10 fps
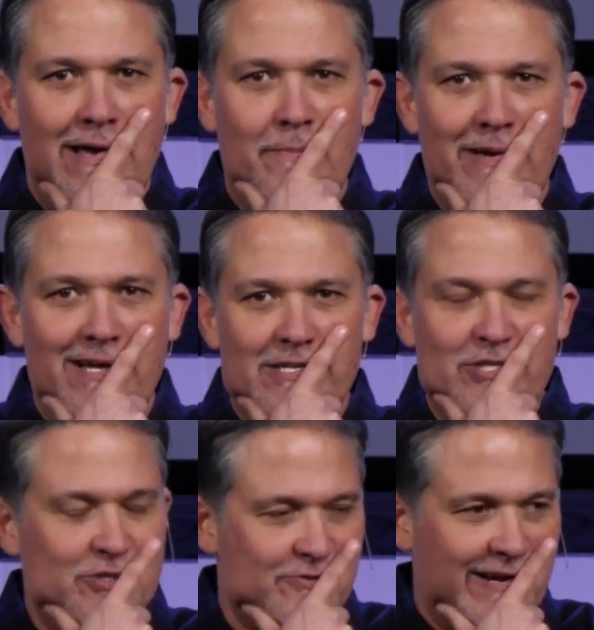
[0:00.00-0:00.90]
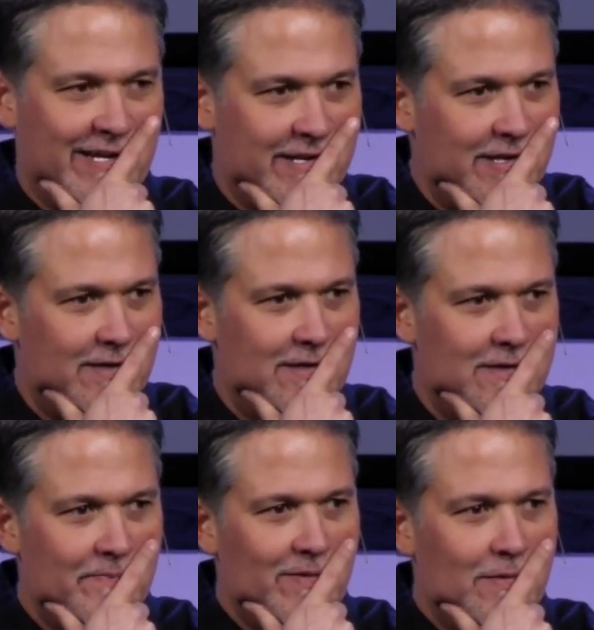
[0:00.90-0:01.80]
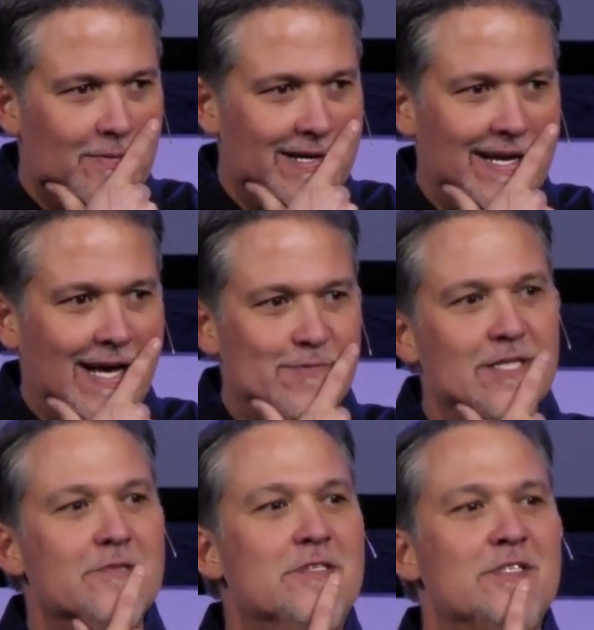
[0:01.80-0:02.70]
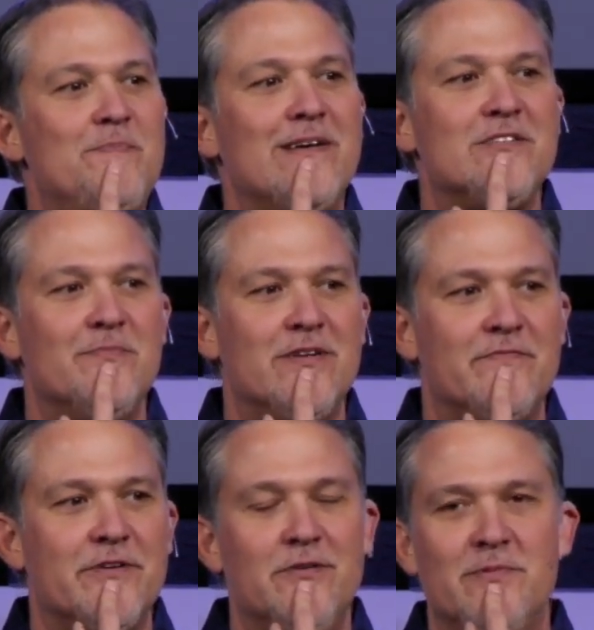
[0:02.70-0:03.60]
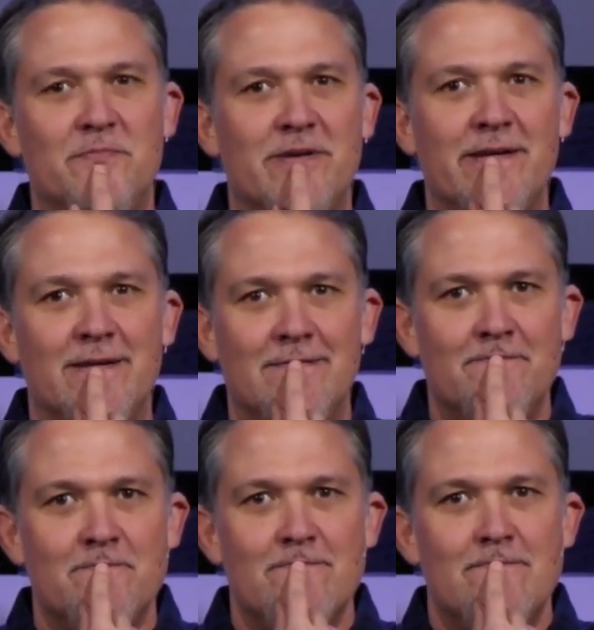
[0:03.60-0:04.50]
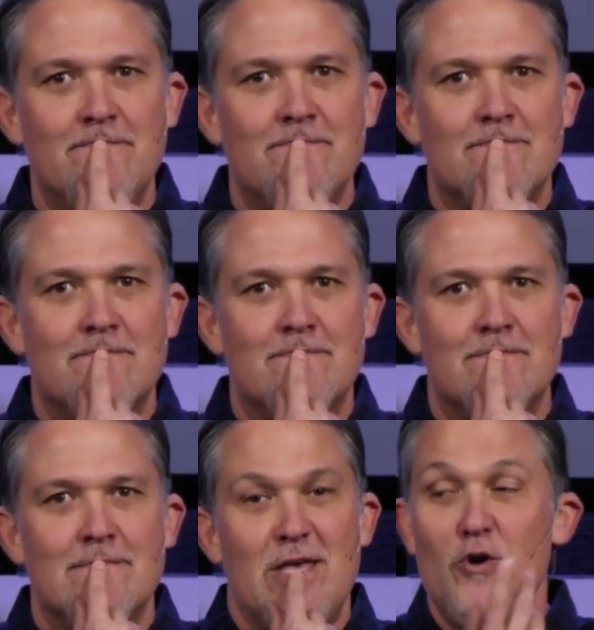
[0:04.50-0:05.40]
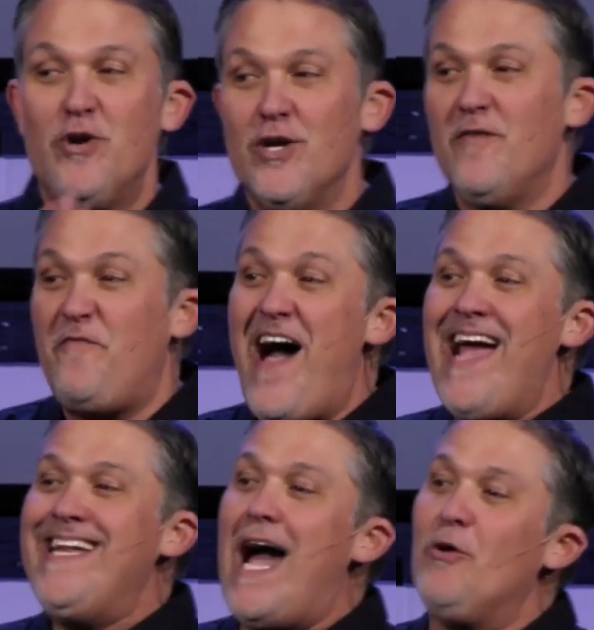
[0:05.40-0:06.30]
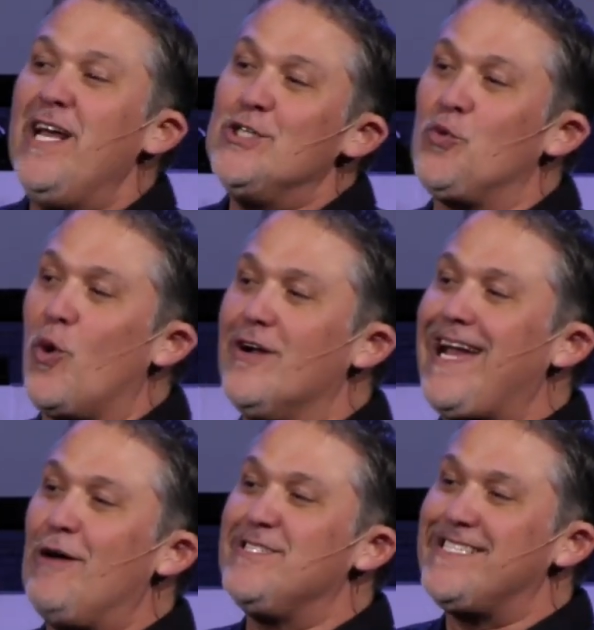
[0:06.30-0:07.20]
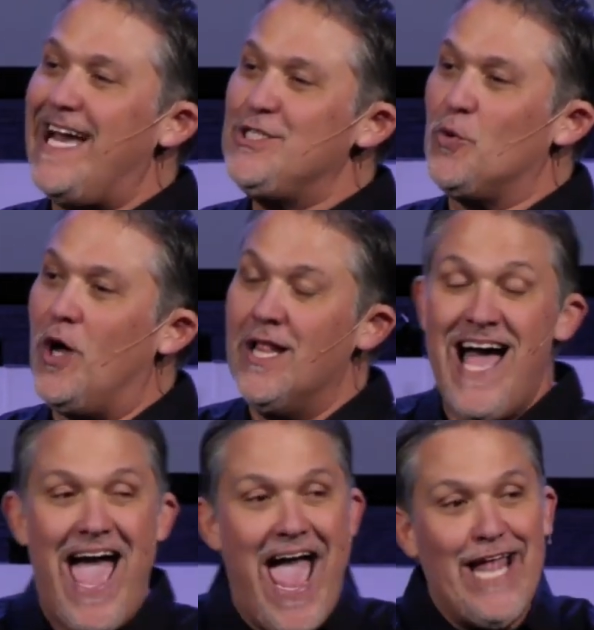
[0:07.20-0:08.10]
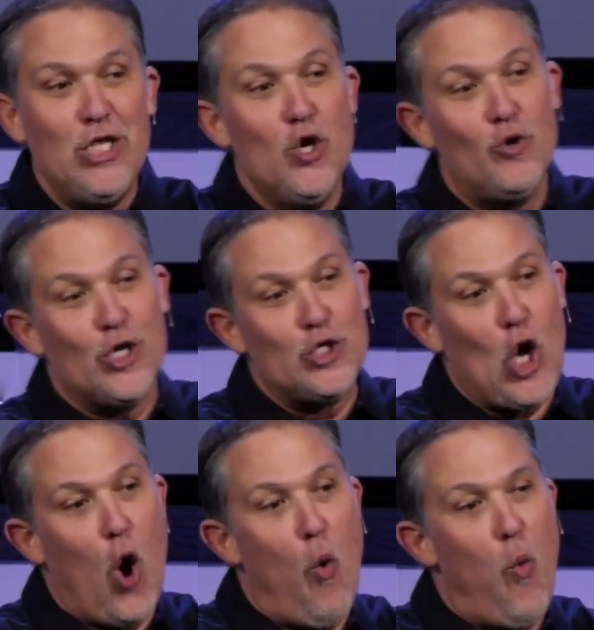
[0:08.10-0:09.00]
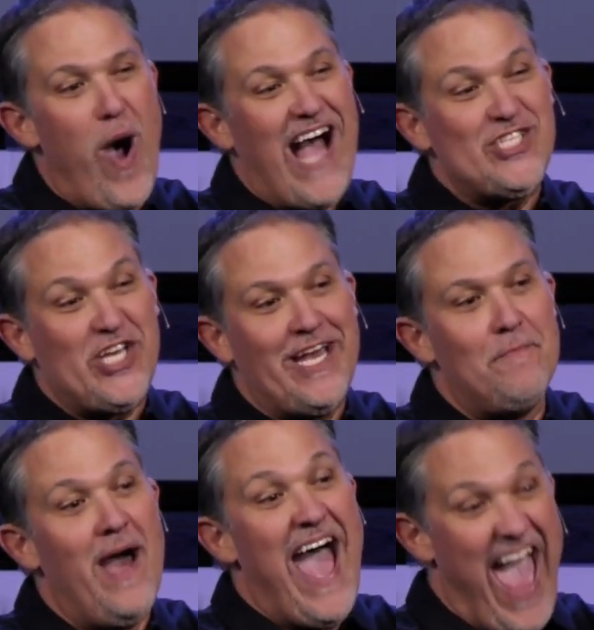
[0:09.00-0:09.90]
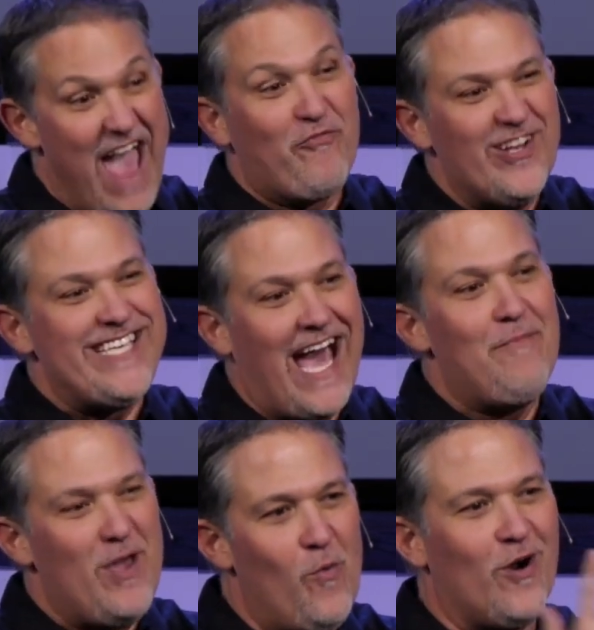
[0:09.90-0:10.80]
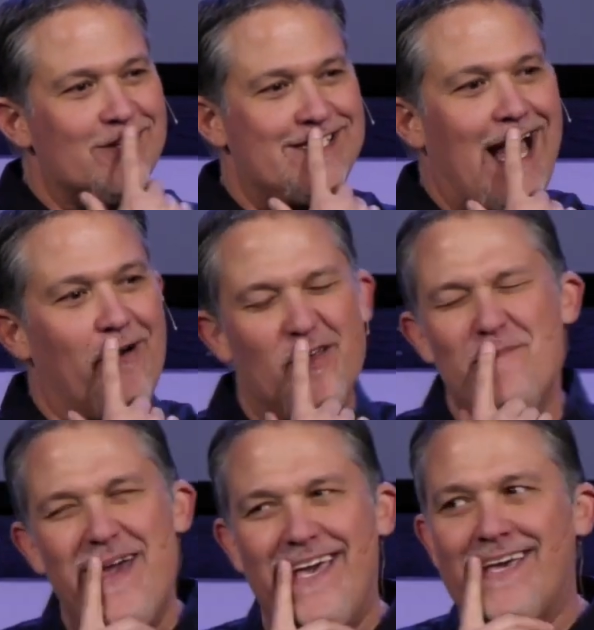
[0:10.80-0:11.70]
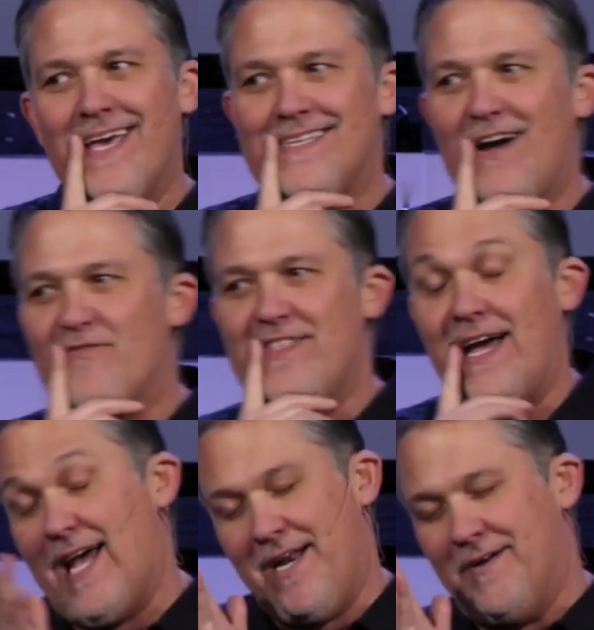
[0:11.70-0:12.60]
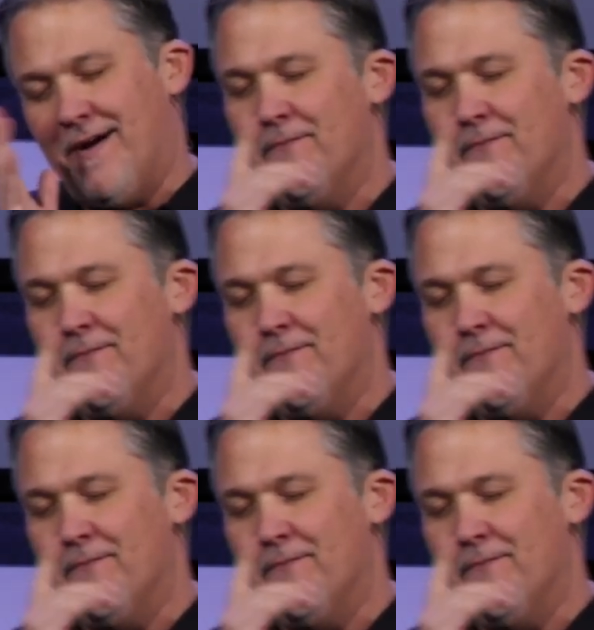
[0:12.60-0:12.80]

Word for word: man is shredded. What an absolute specimen of a human being. You could find out his workout schedule and you could go watch him every time he works out. You may get kicked out for that. I don't know.